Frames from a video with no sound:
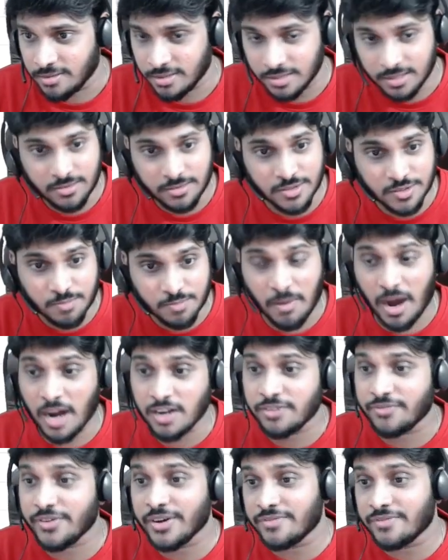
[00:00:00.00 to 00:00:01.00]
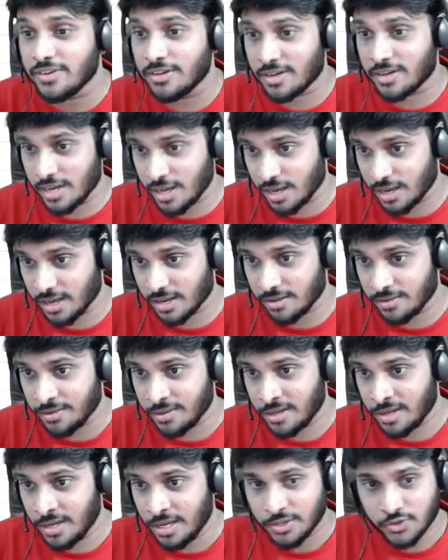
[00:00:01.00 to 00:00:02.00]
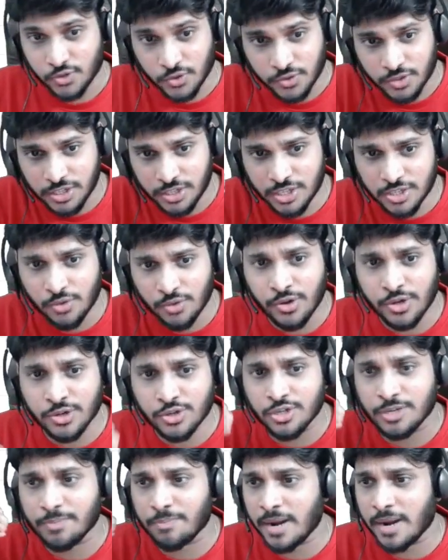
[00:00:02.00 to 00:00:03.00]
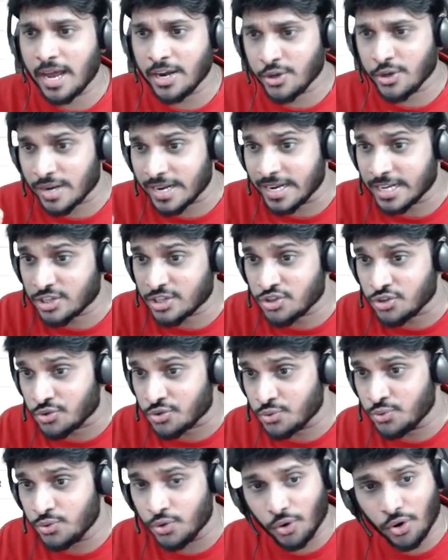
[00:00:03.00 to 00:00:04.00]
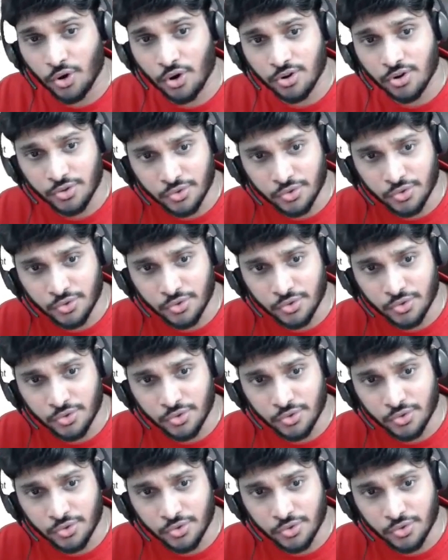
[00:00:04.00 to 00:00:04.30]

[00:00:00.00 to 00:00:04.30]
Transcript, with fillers: This is smart way of learning. So this is how you should plan your next 2 or